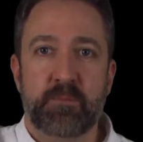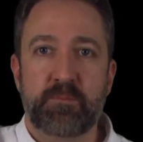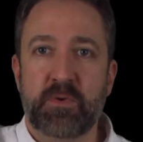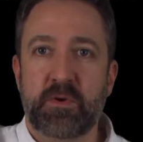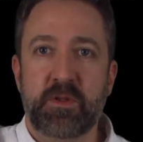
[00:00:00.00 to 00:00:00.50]

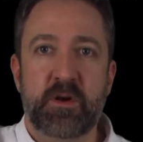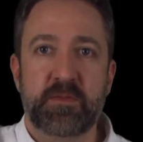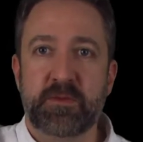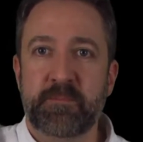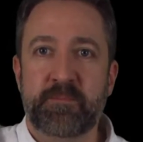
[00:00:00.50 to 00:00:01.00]
born
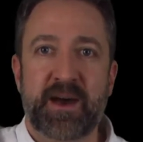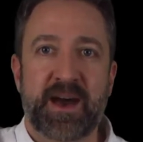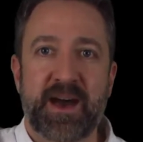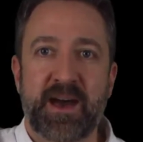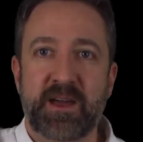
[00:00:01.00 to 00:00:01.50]
on the
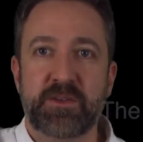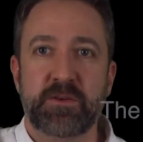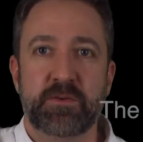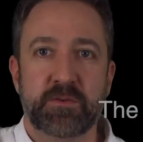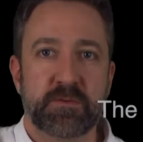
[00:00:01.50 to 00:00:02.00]

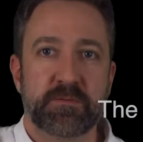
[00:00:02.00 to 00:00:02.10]
bayou.